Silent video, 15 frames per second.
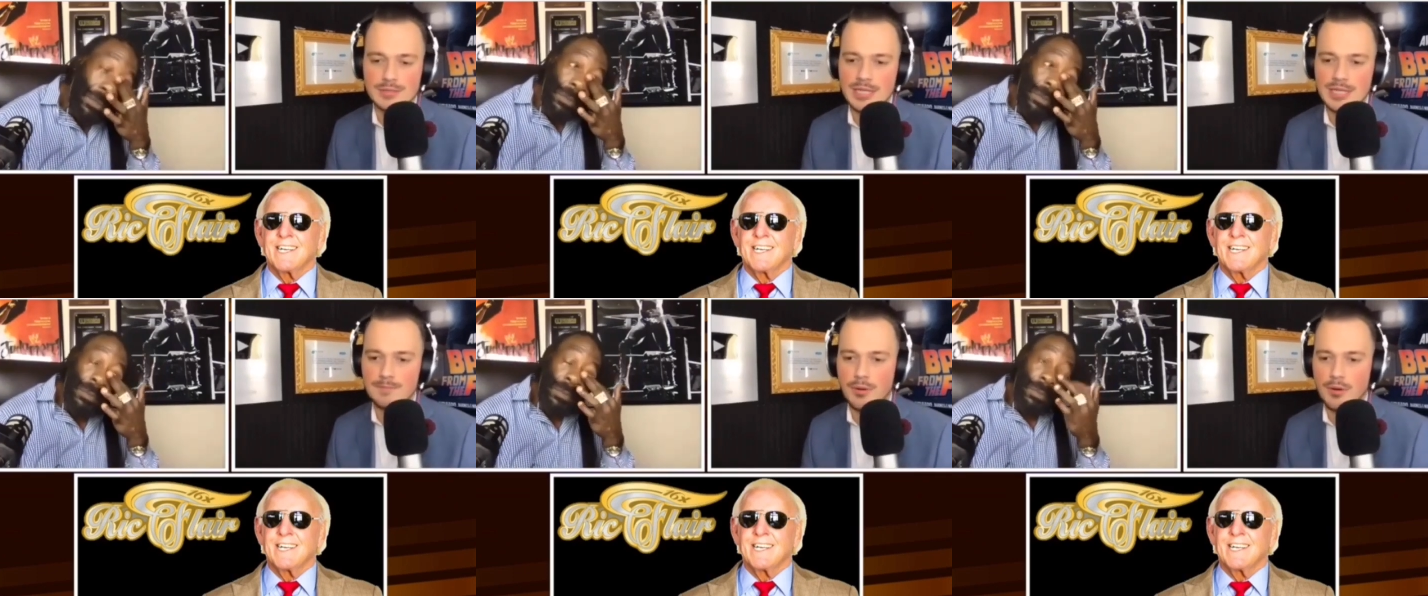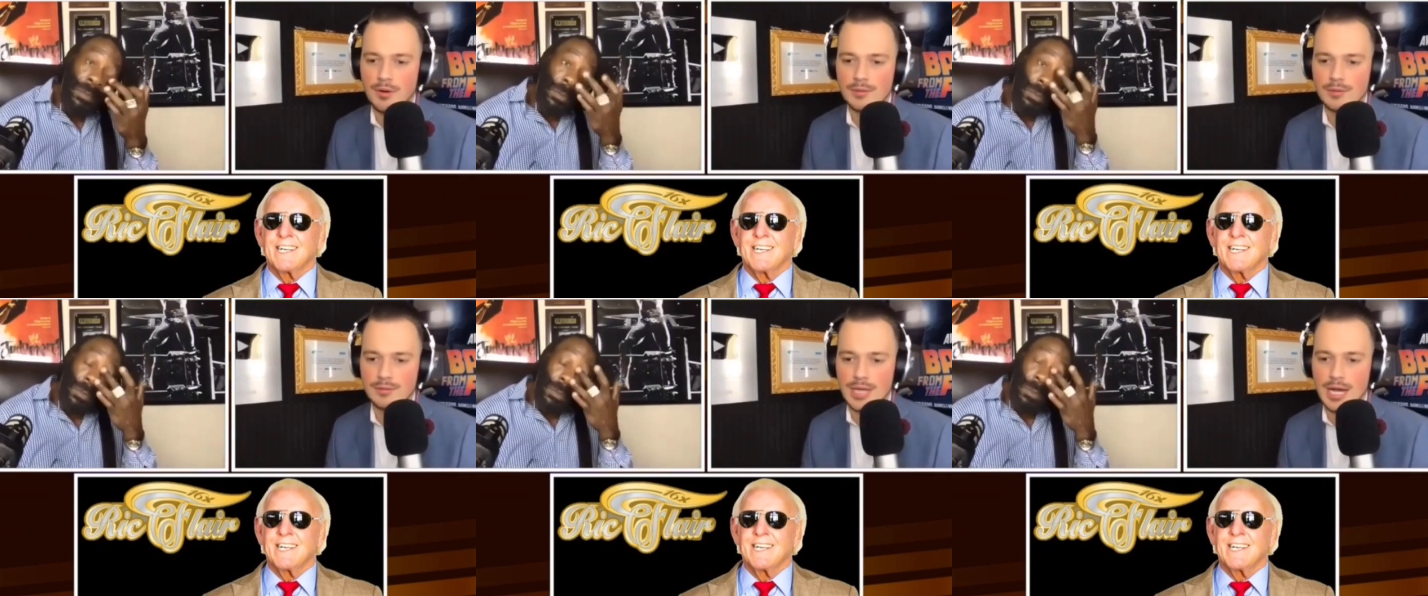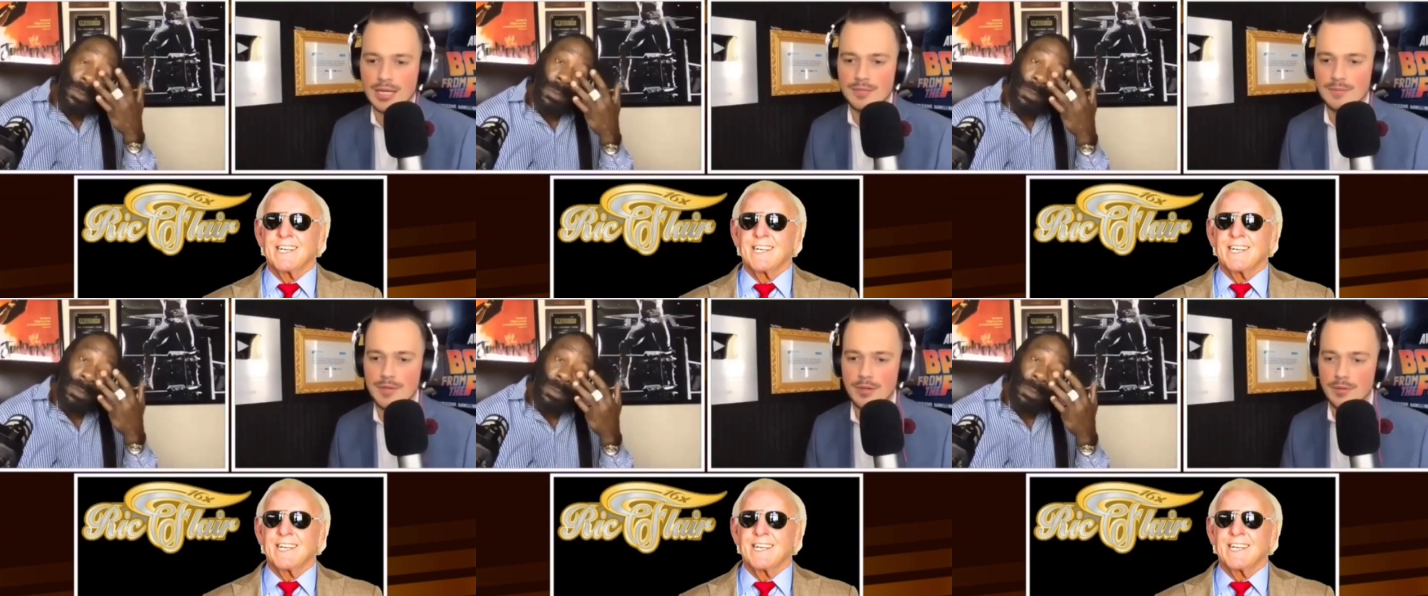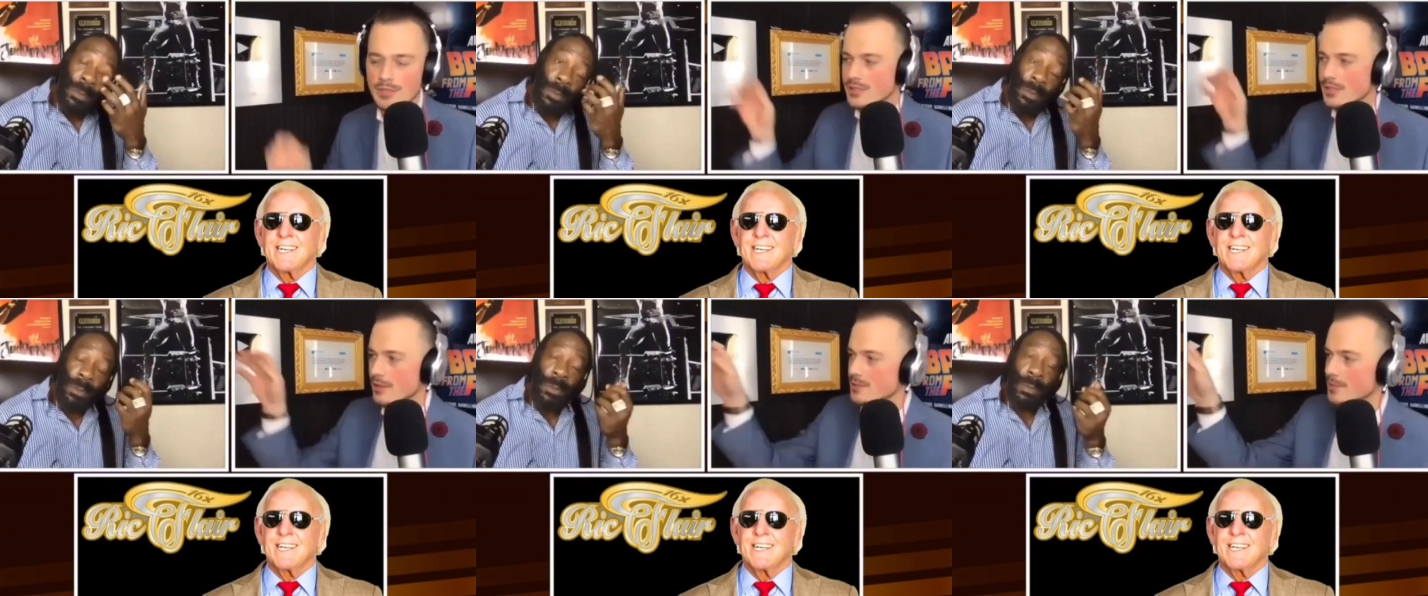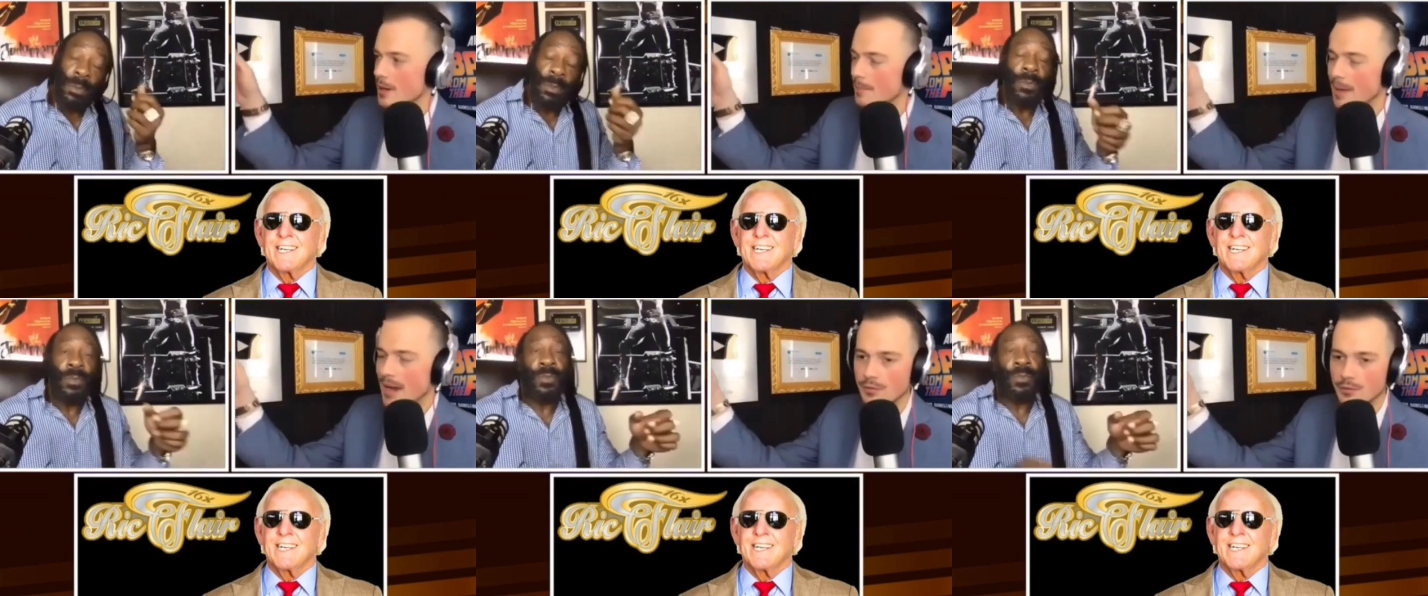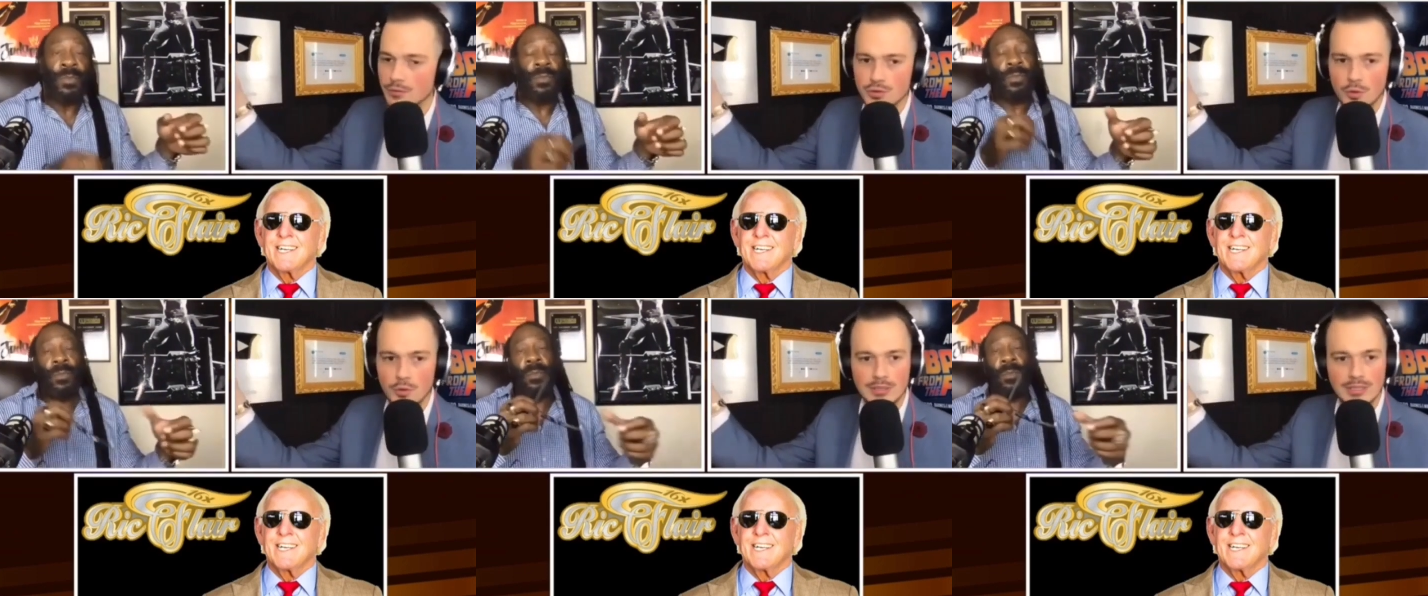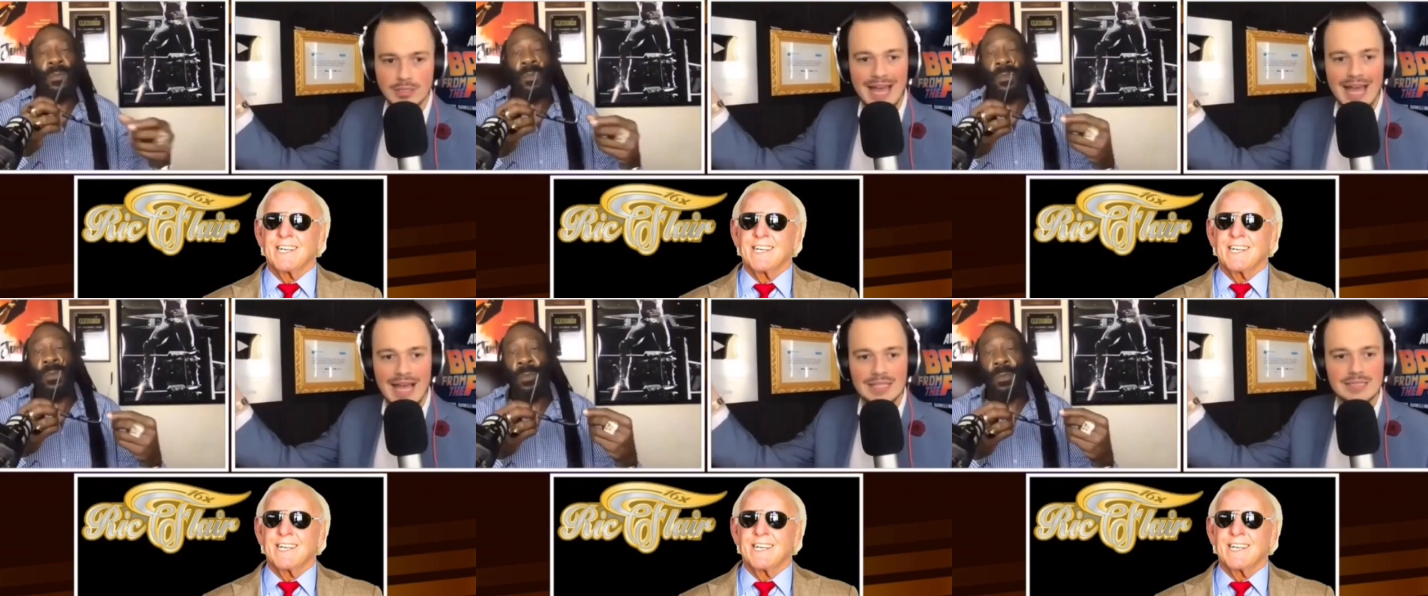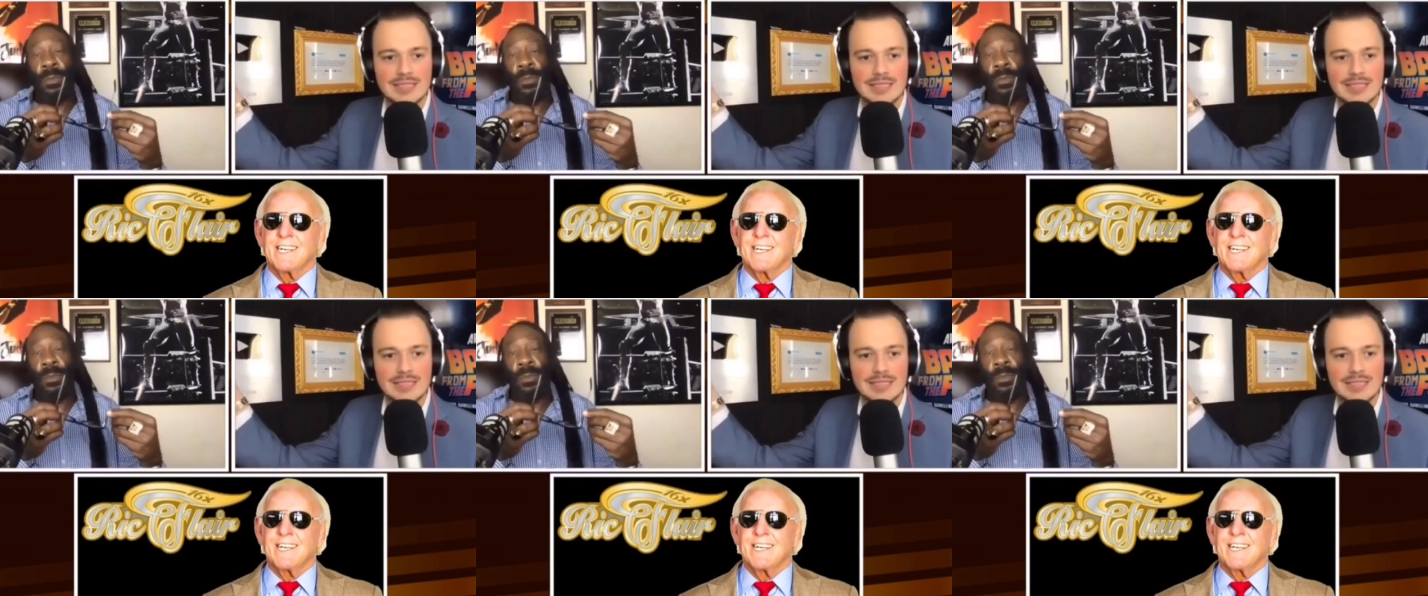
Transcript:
Speaker 1: ten part documentary series about Michael Jordan, The Last